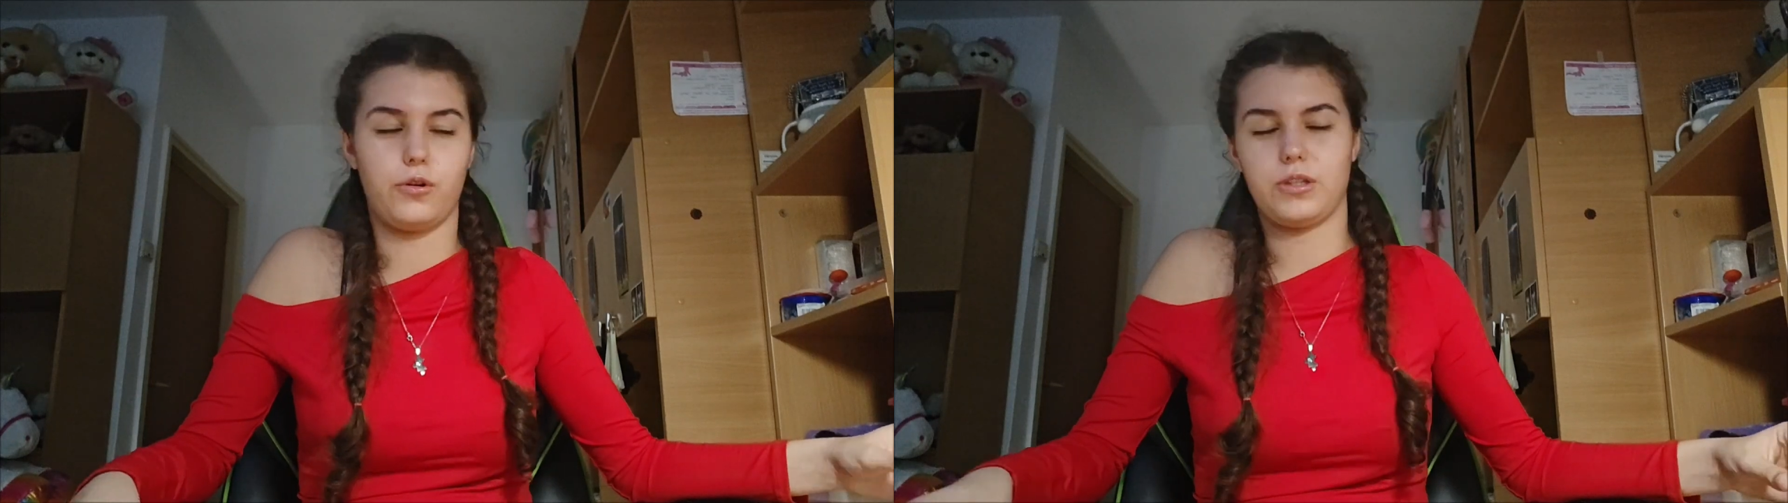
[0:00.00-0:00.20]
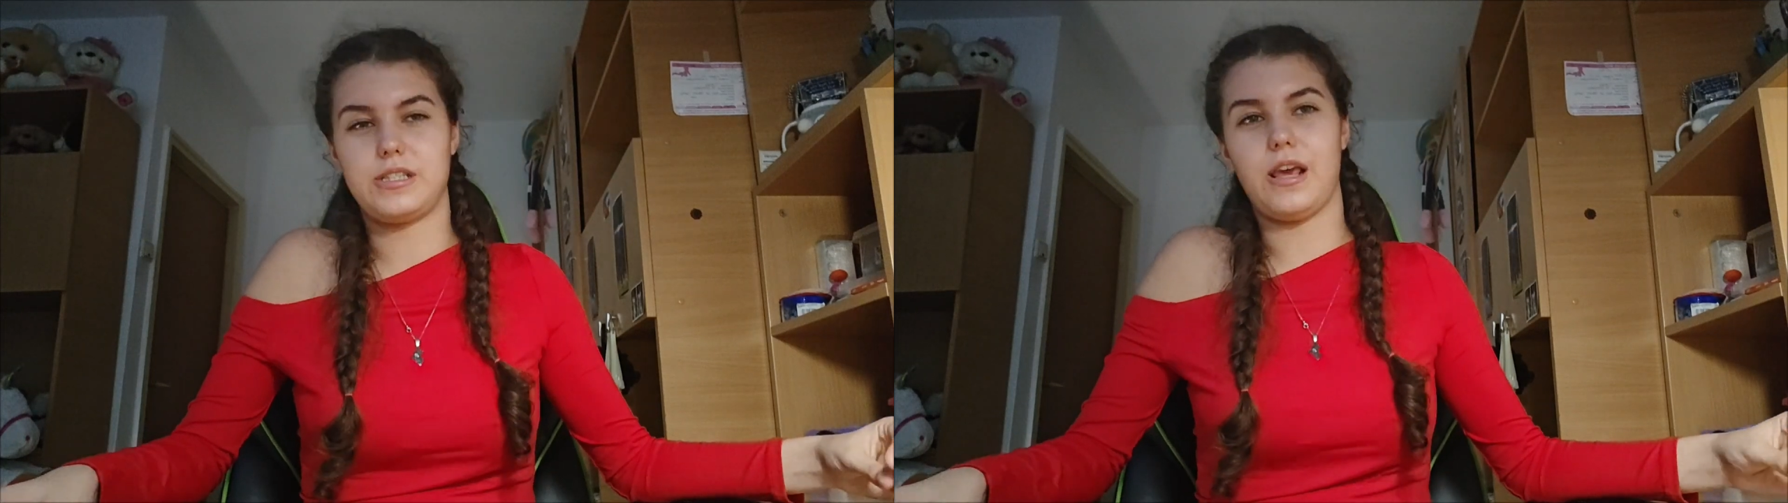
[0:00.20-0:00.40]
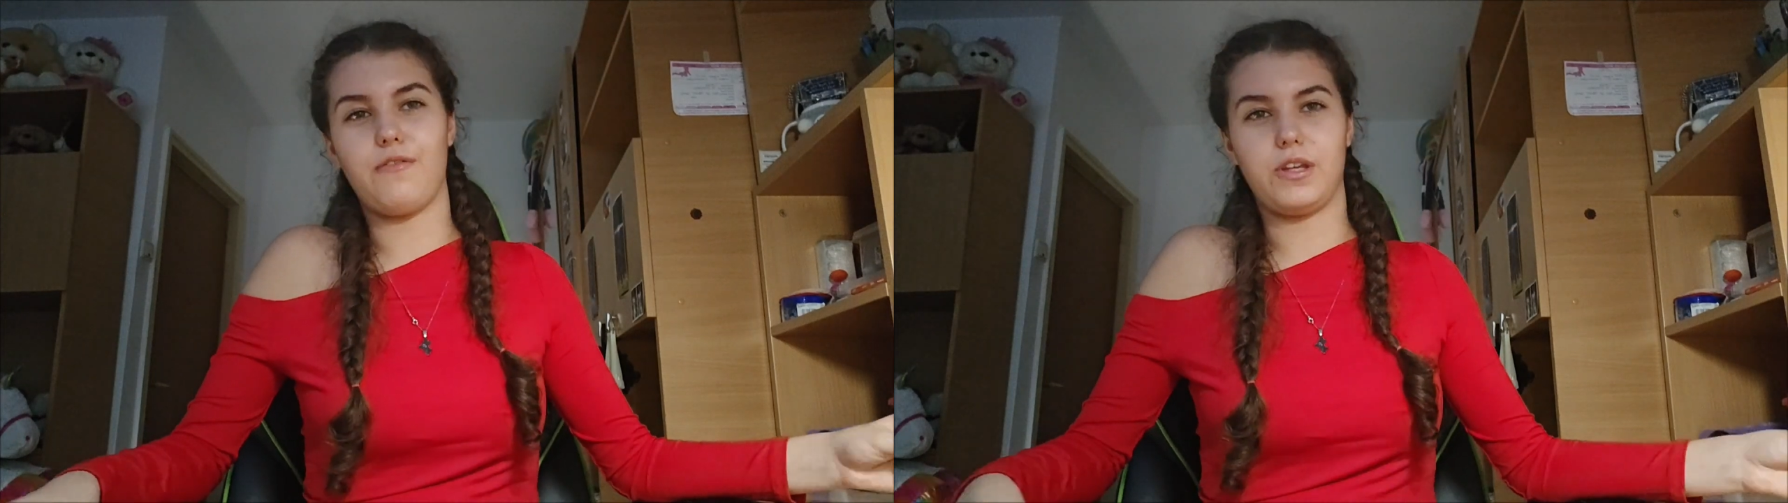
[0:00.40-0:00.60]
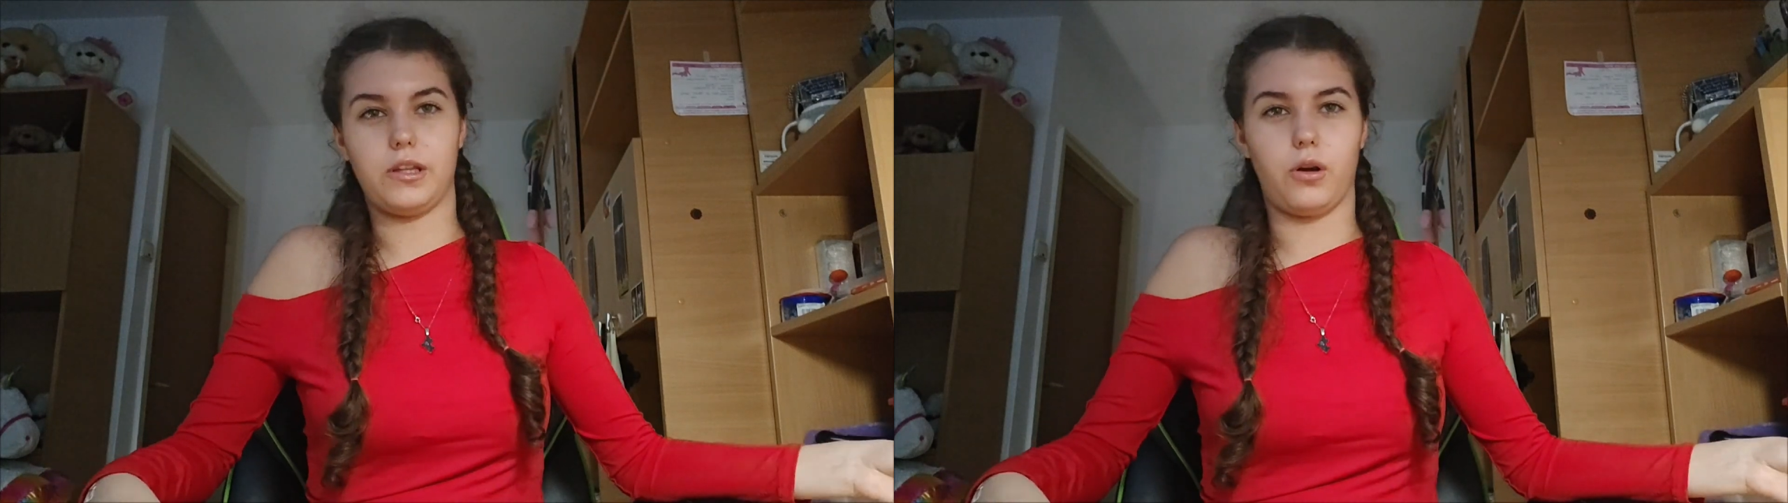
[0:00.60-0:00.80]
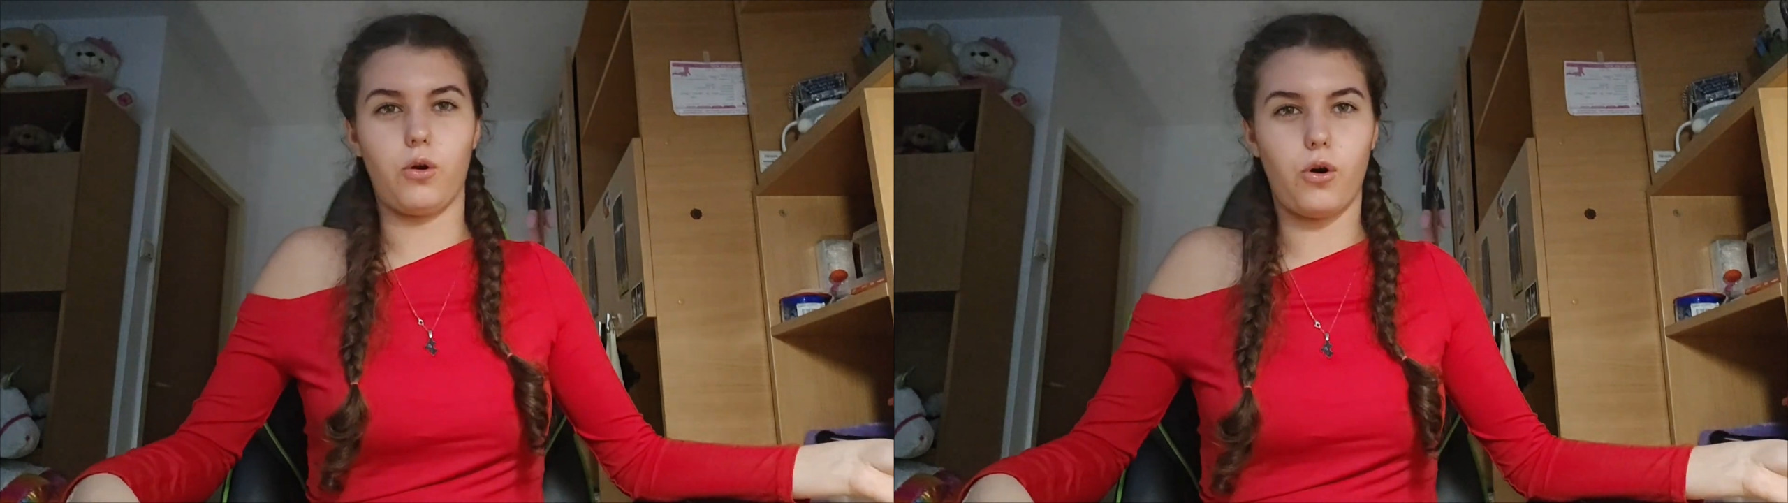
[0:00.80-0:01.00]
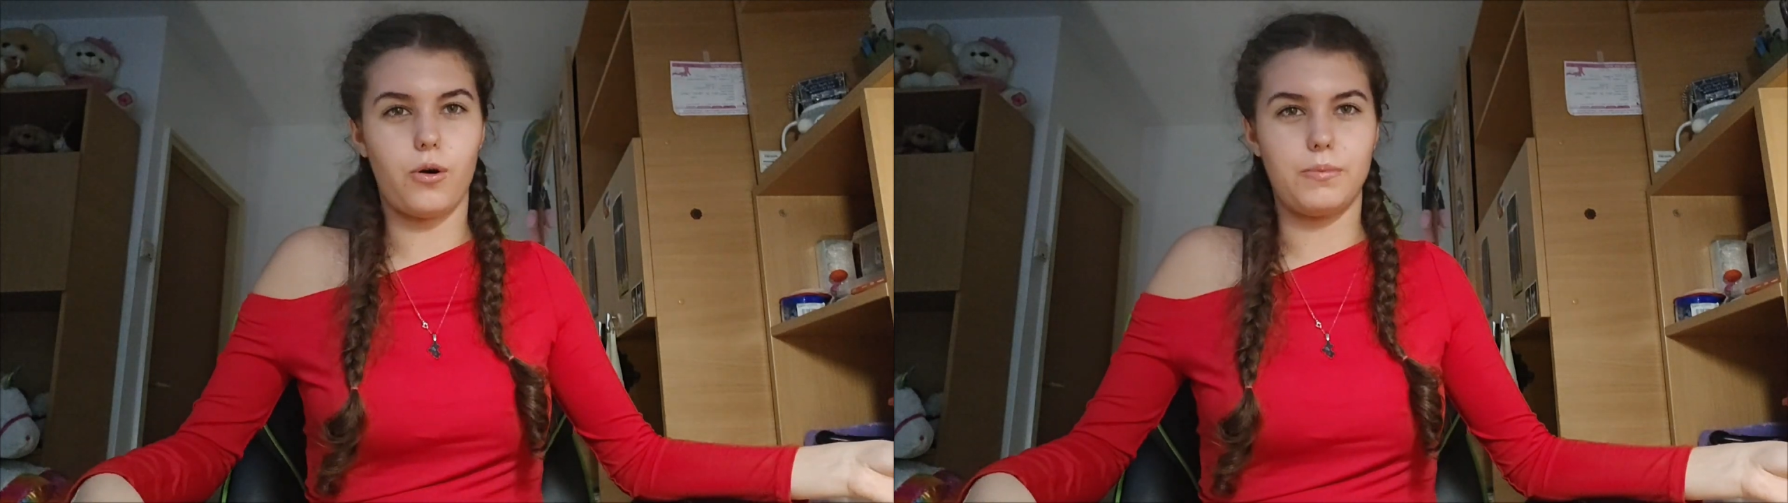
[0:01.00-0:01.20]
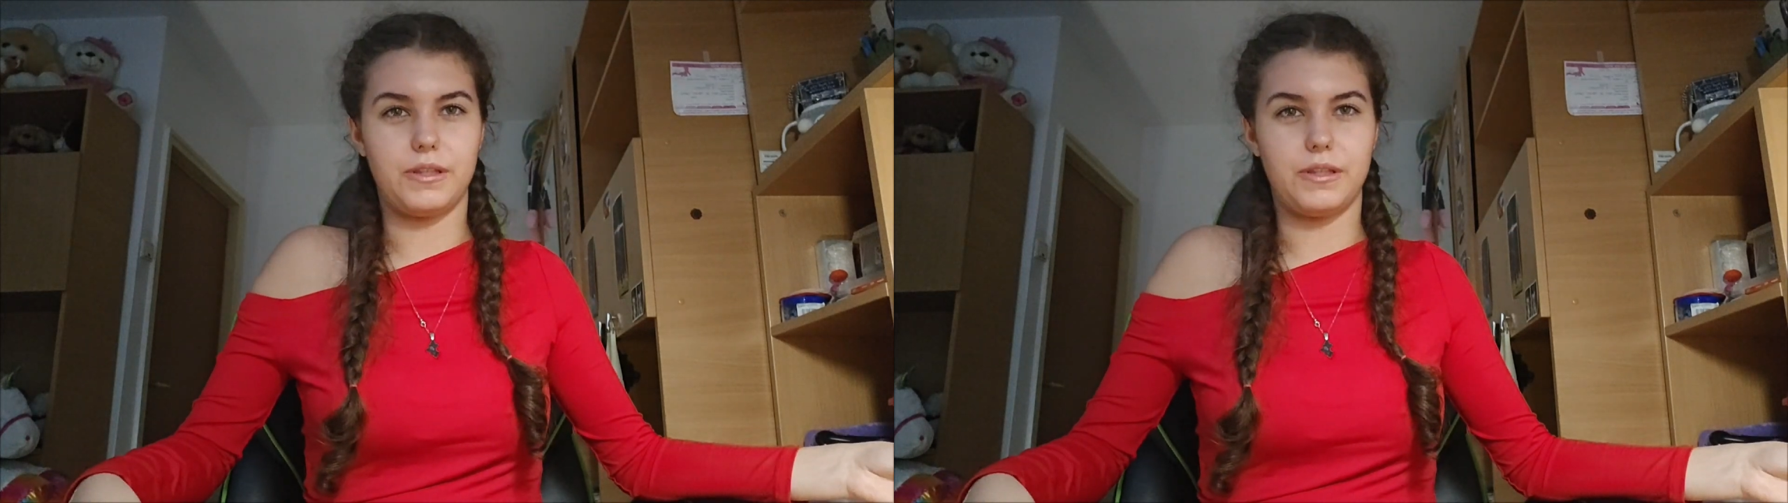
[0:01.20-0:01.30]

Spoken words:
not saving the goal,